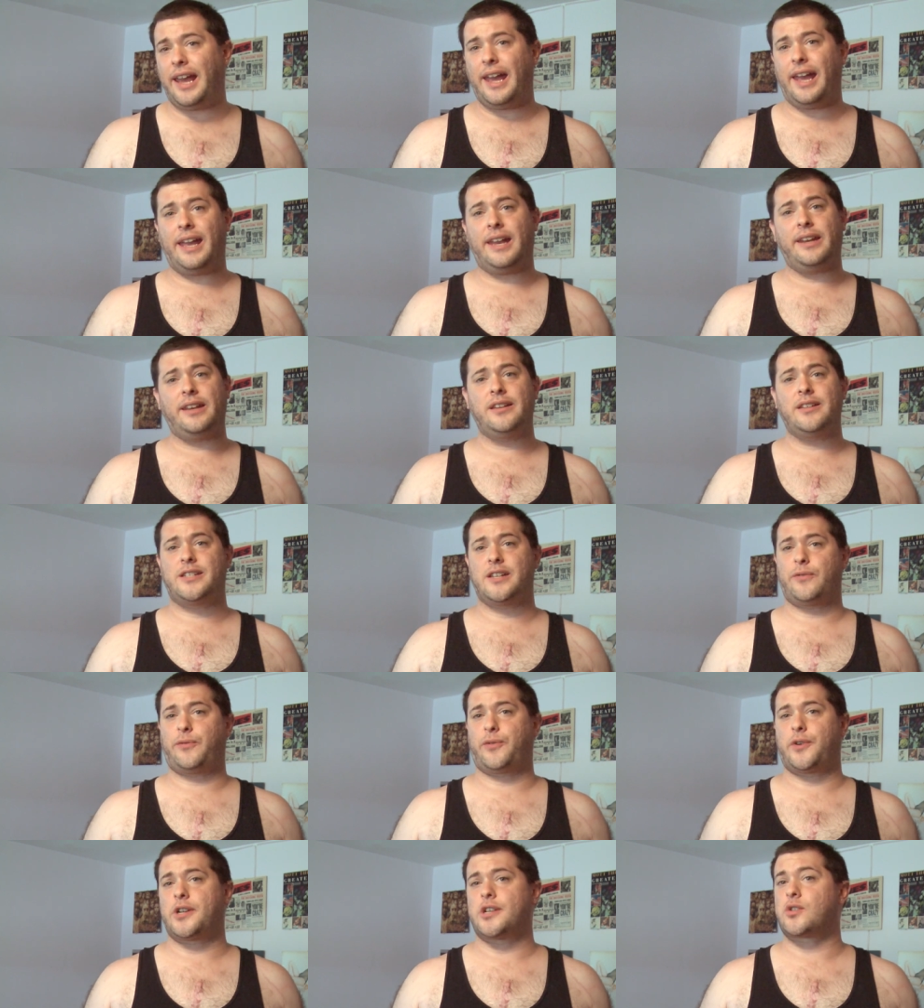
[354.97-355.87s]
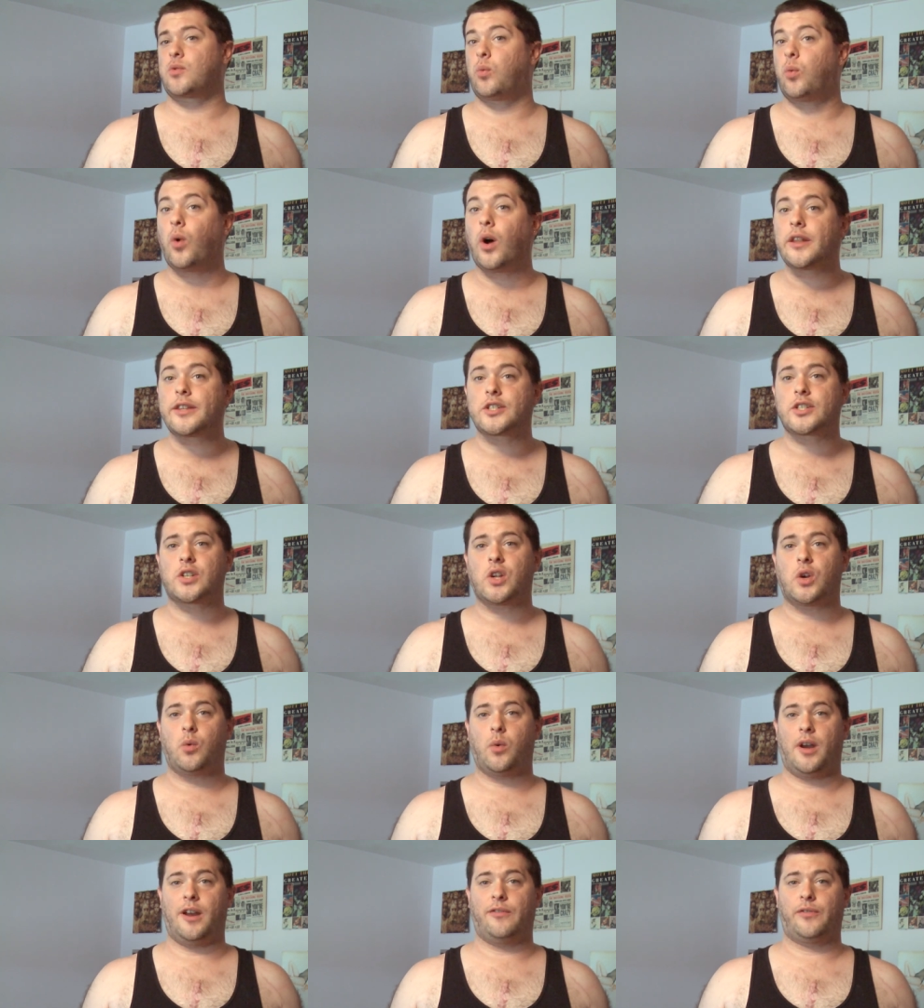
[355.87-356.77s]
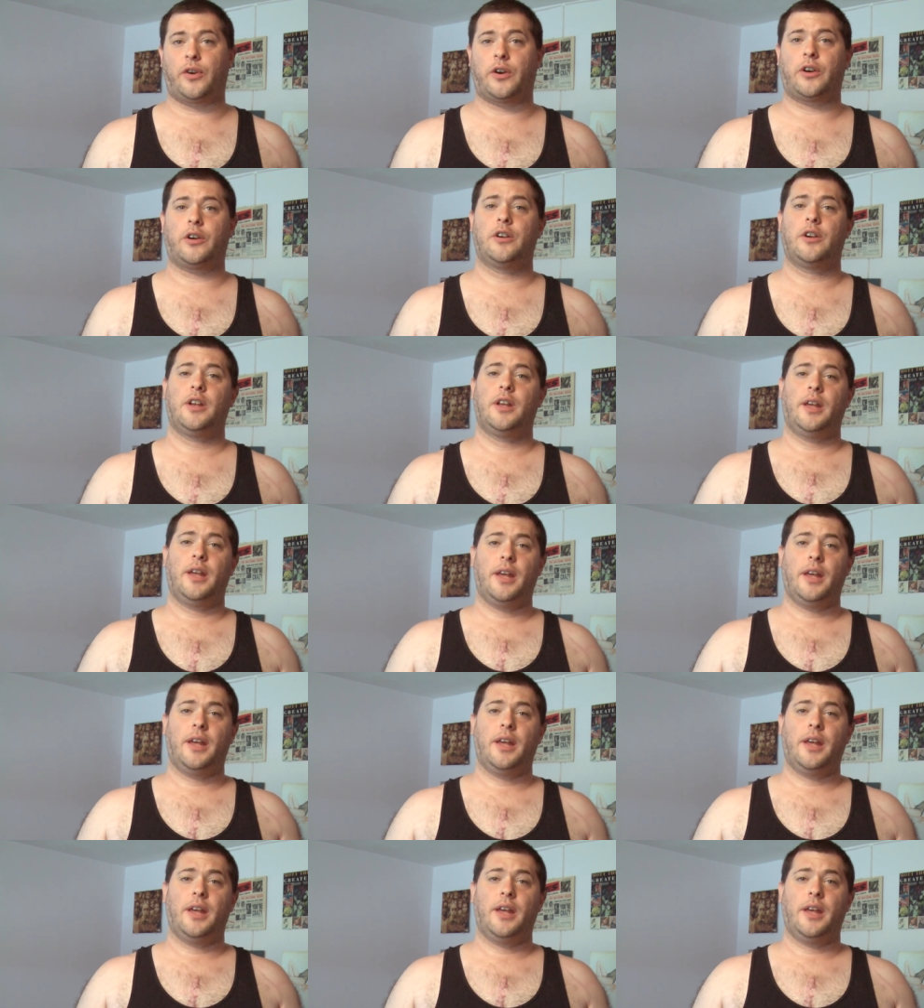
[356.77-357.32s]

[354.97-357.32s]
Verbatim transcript: any difference whatsoever